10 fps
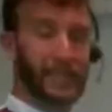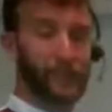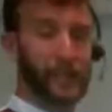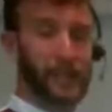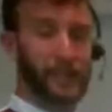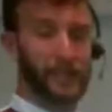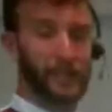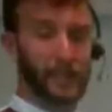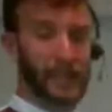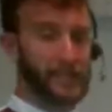gelato that is,
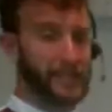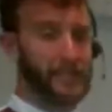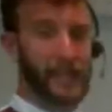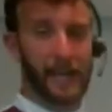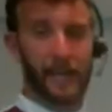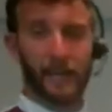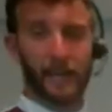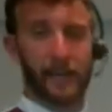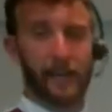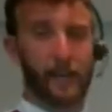as I said,
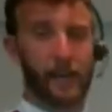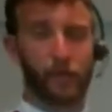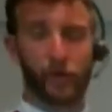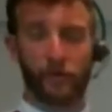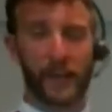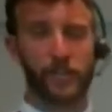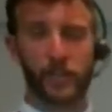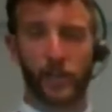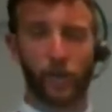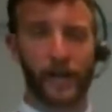
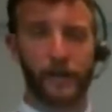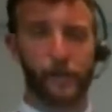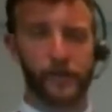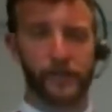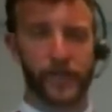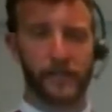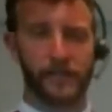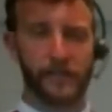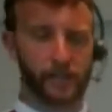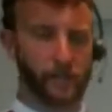professional 100%,
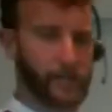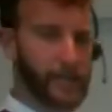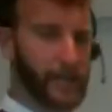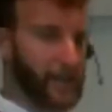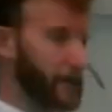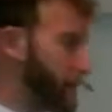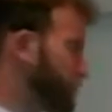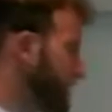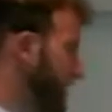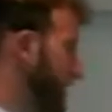because the
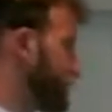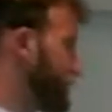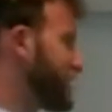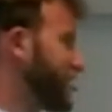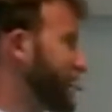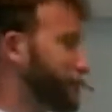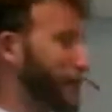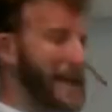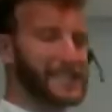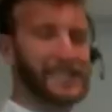freezing
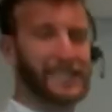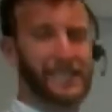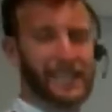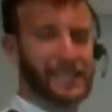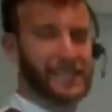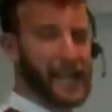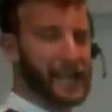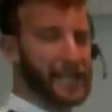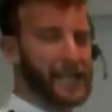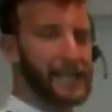capacity is
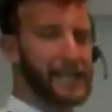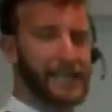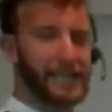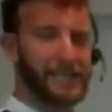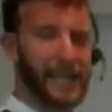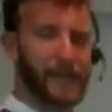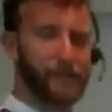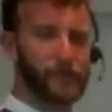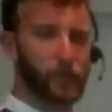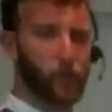exactly the
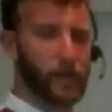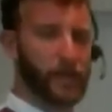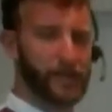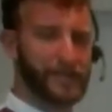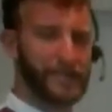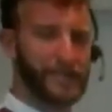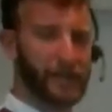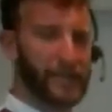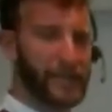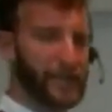same. So we are still
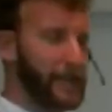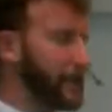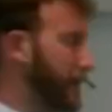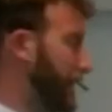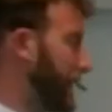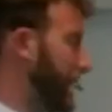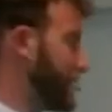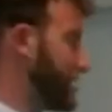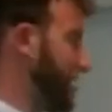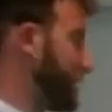making a
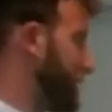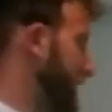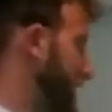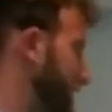gelato that